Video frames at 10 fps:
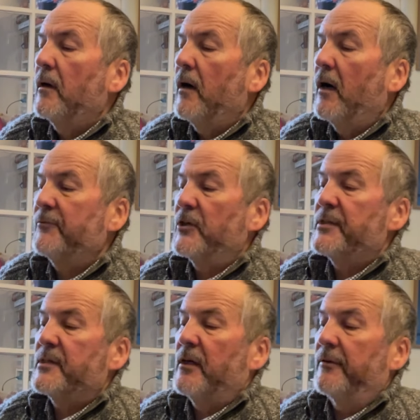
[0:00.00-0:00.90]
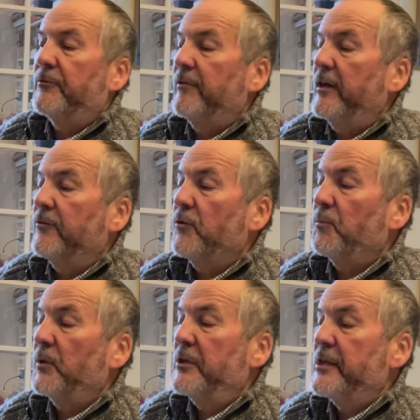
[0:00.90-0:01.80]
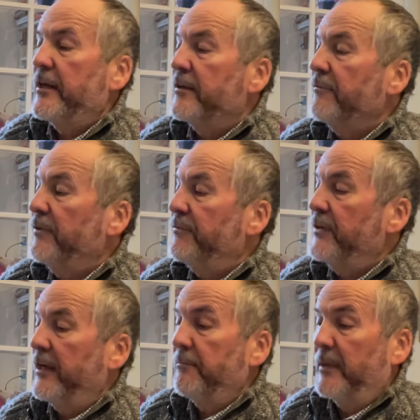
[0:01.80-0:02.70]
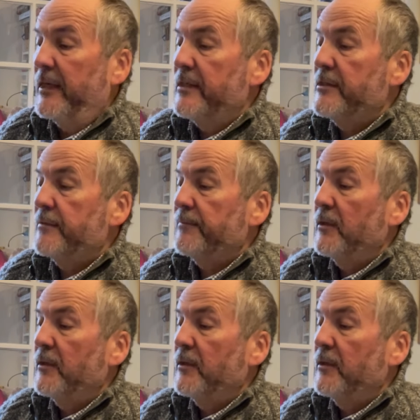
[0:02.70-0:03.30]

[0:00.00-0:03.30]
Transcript: I've just typed 300 words in under 15 minutes,